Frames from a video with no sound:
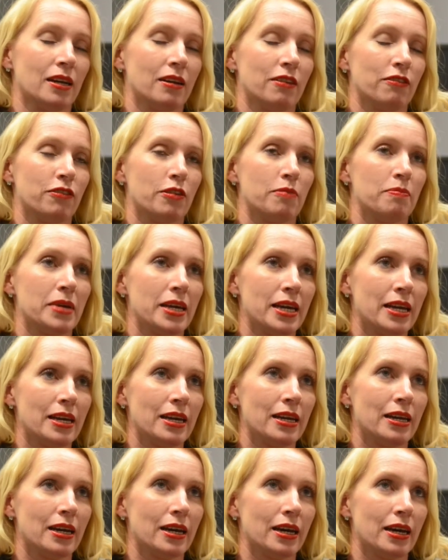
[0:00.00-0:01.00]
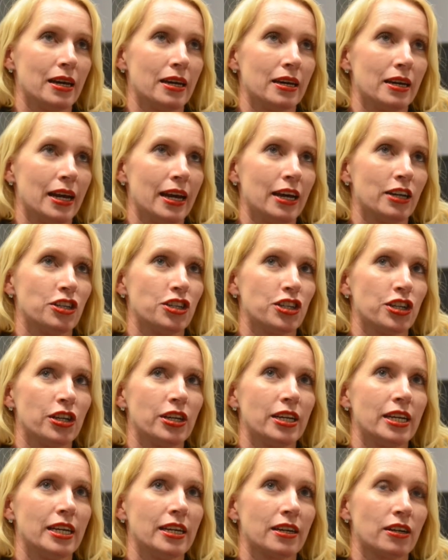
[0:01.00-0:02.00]
For me, our
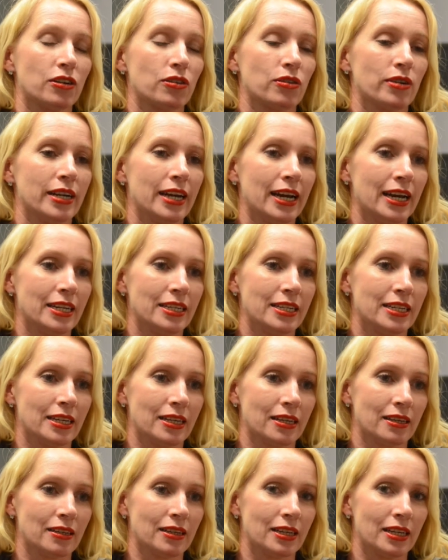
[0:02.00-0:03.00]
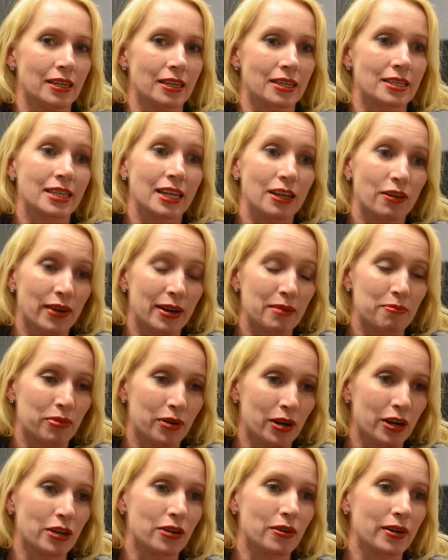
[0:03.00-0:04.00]
journey in creating the Acceler8
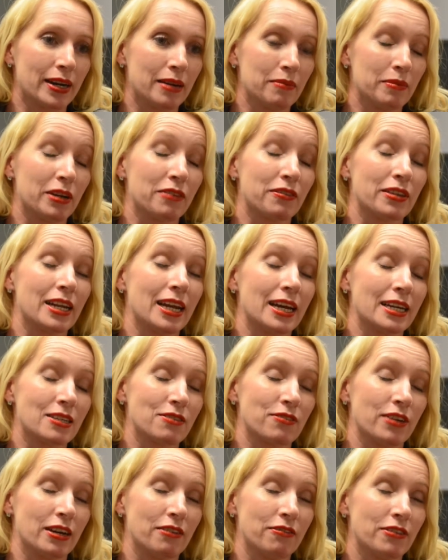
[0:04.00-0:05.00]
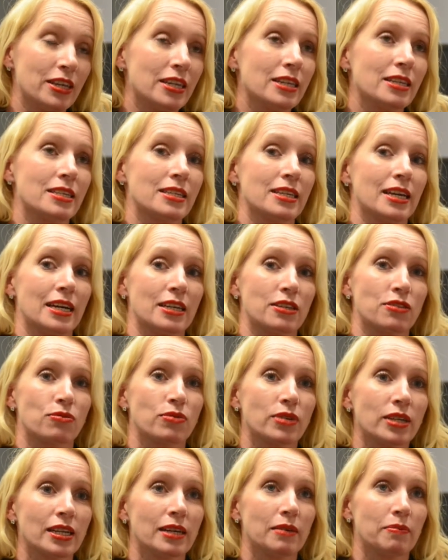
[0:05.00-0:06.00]
program over the last 5 years has
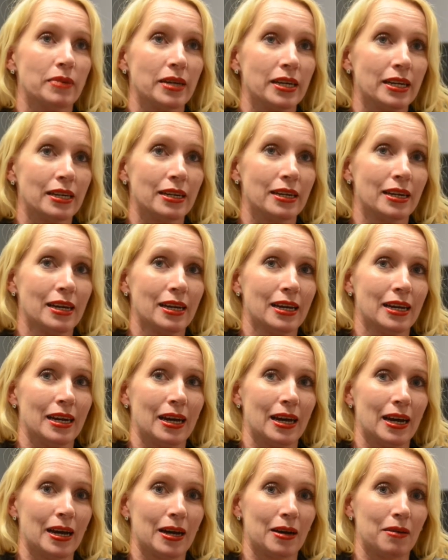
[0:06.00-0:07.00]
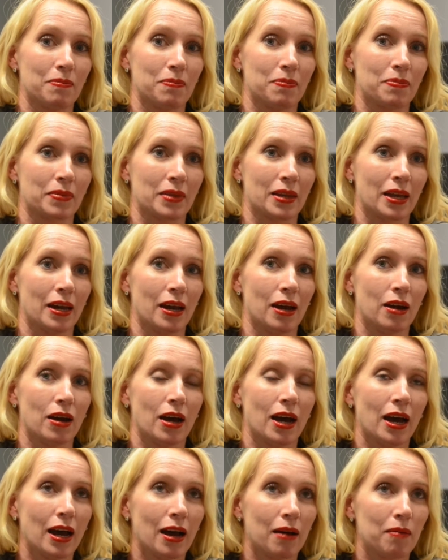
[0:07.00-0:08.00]
really been
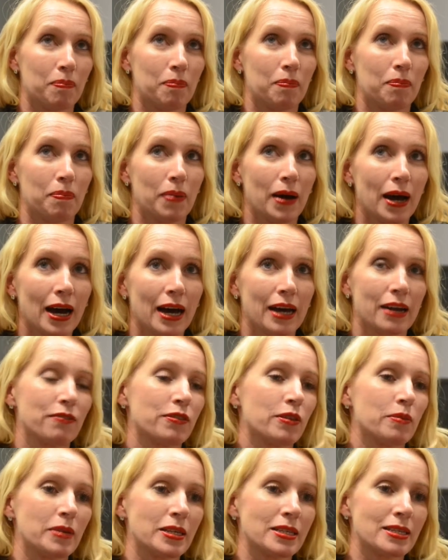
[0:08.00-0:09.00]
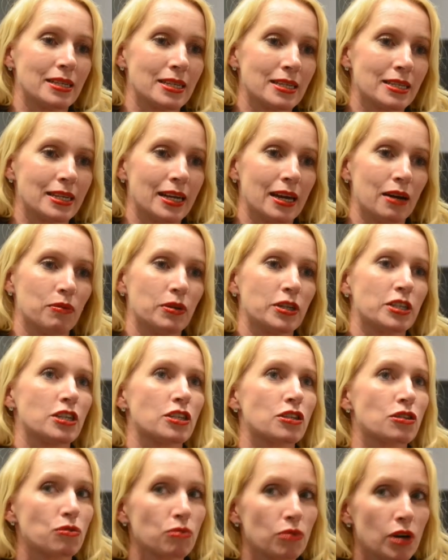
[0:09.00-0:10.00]
a part of the business now which
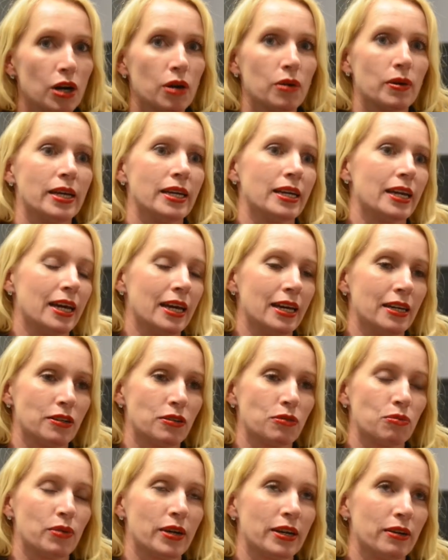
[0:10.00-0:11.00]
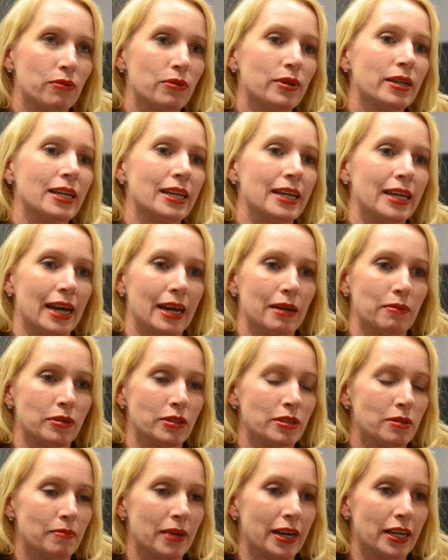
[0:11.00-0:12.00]
is growing, and we're really able
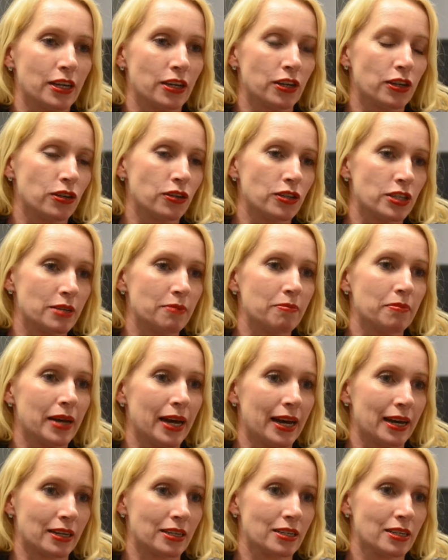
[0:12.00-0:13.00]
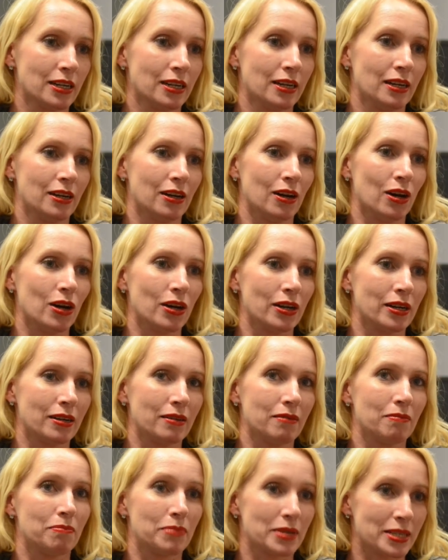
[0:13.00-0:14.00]
to make a huge impact
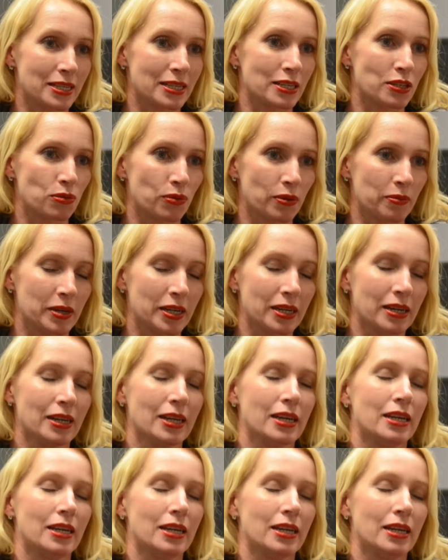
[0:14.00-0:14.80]
on businesswomen.